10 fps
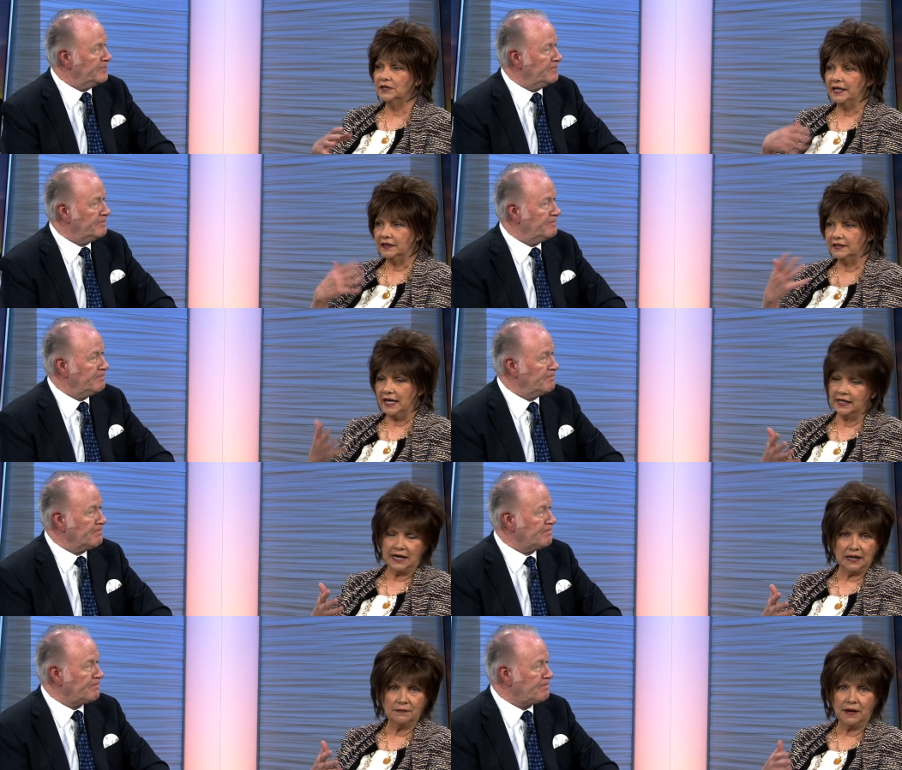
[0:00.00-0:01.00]
Speaker 1: like take
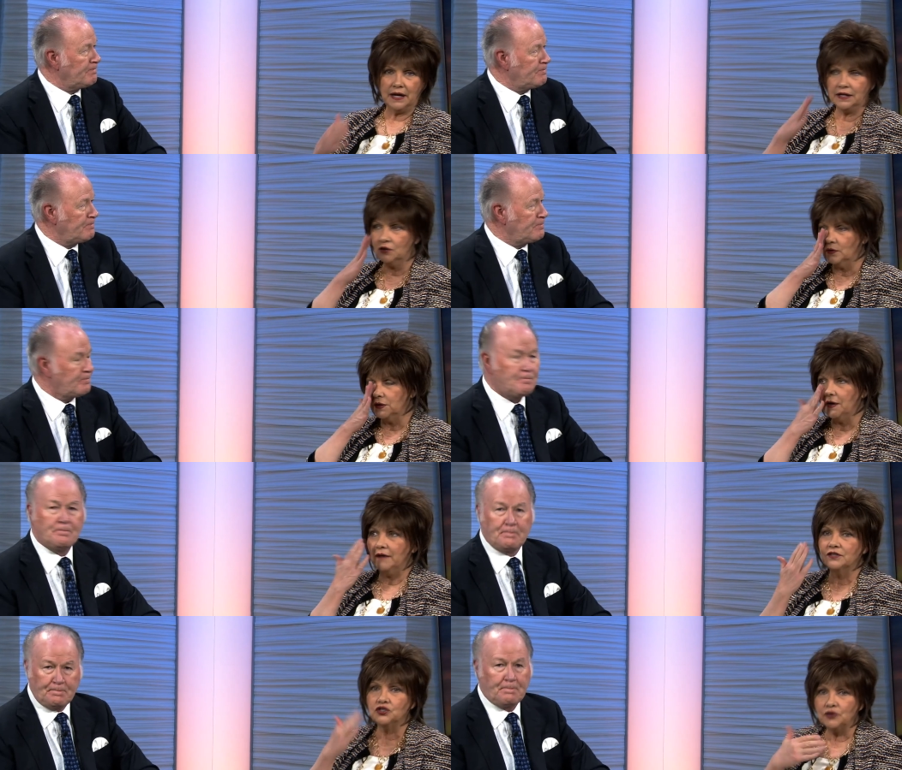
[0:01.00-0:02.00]
an antibiotic or you
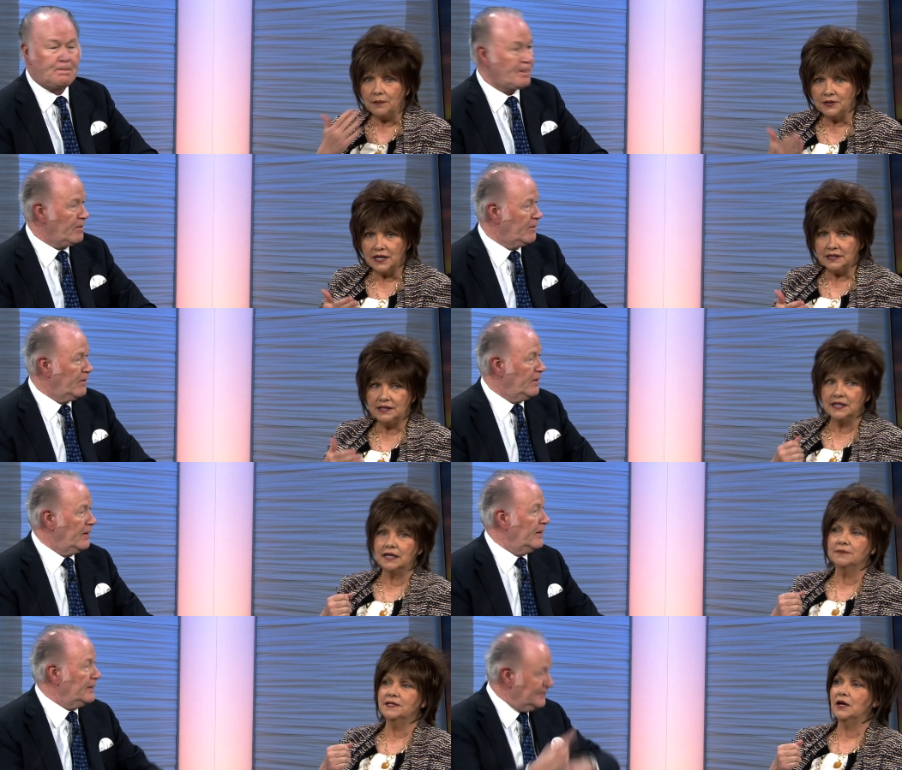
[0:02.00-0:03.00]
have a strep test and
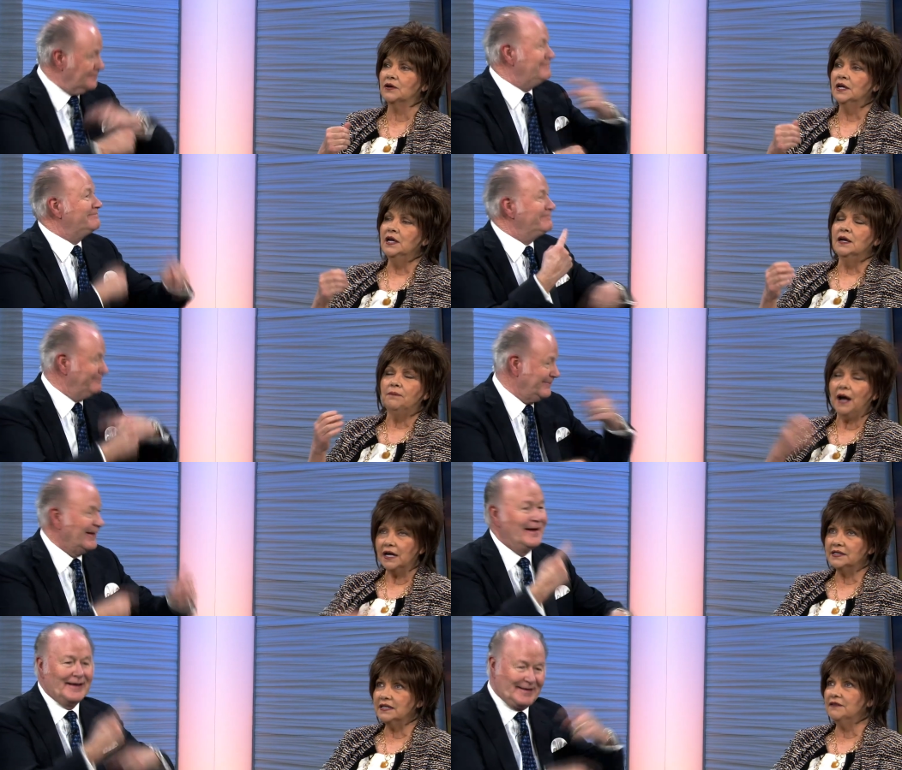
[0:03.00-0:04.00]
it comes out
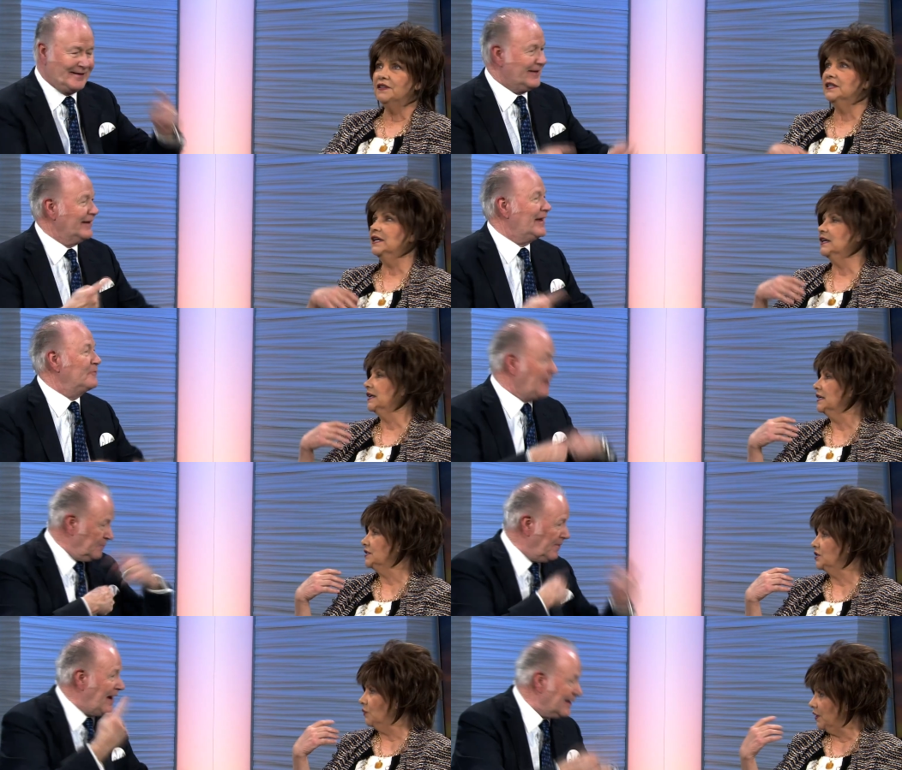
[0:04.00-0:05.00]
positive and then Keeps it
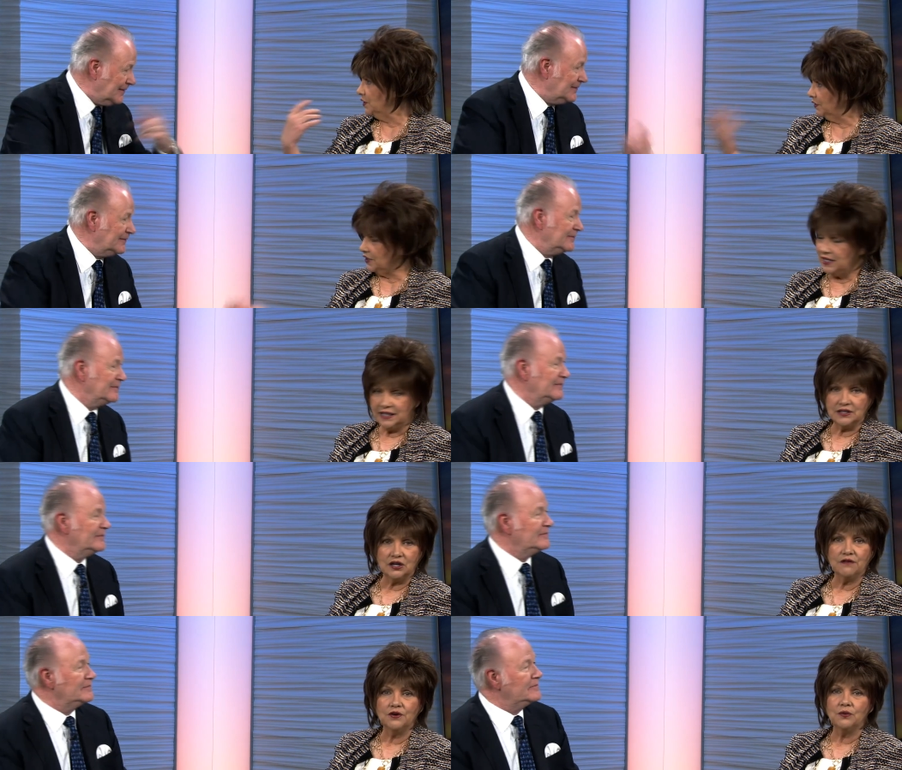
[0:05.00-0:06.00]
gets to back. where you think
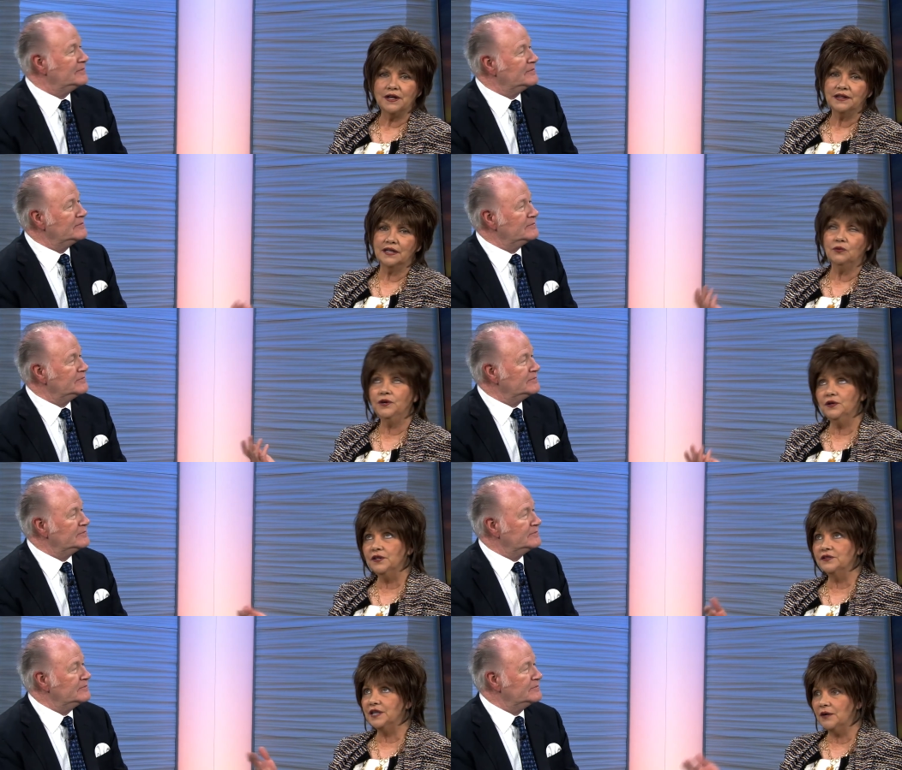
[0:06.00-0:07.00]
it's over with and
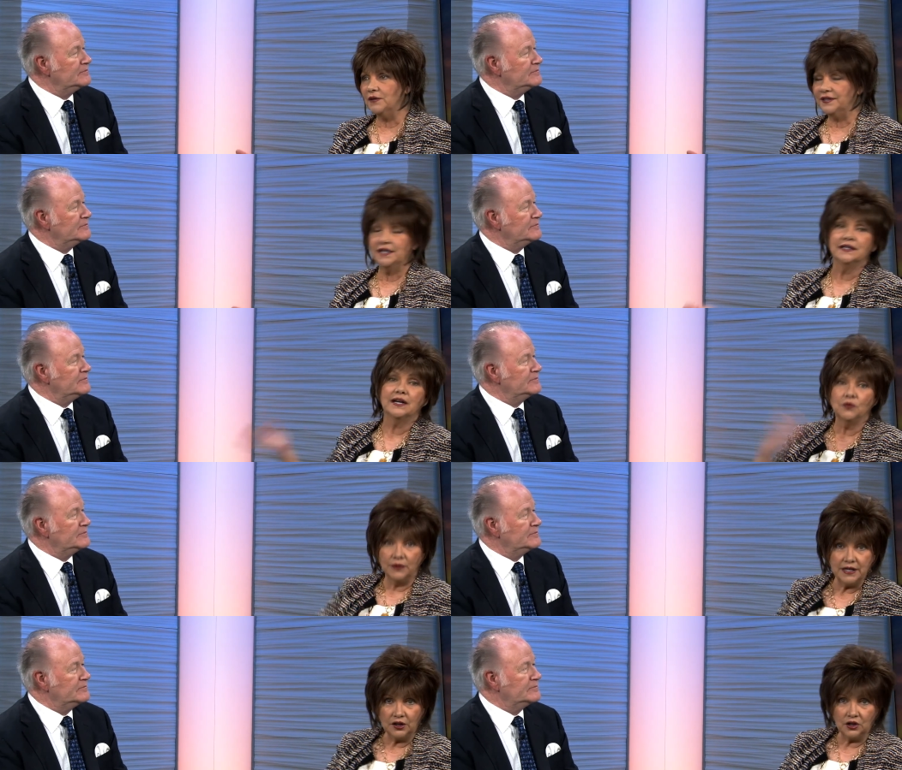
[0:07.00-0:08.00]
whew, you're done with it and then
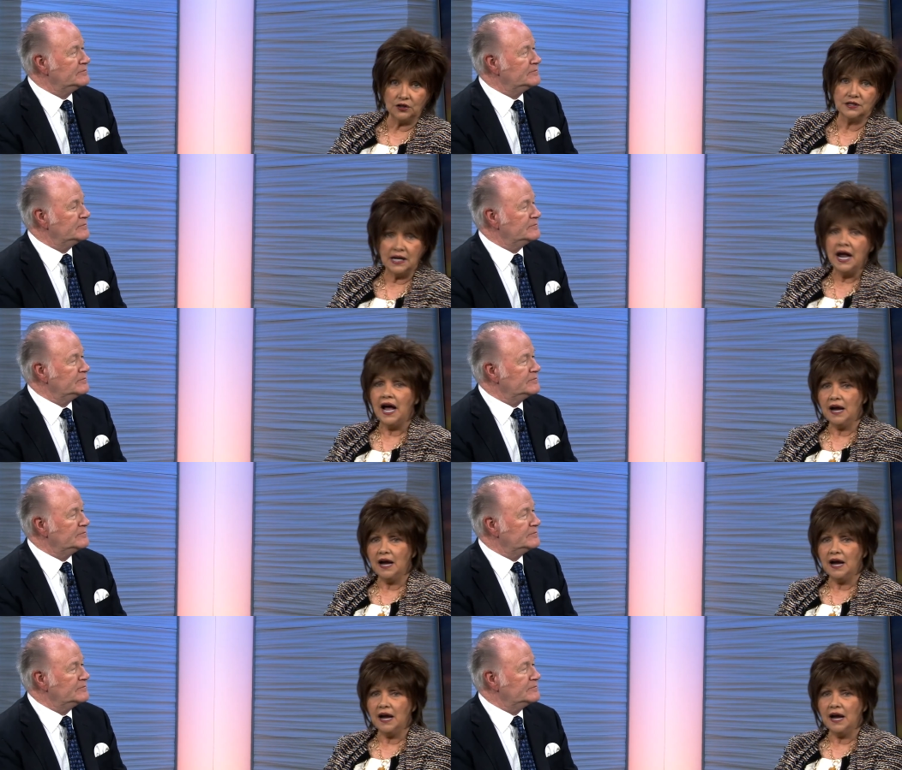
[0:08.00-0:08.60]
it reoccurs.